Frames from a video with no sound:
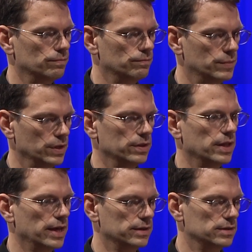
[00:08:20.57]
build
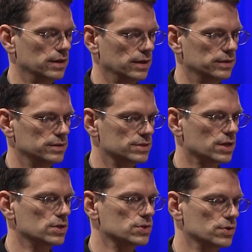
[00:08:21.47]
that
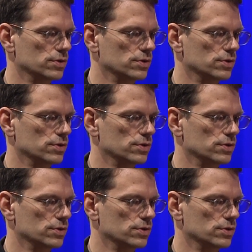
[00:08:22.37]
discussion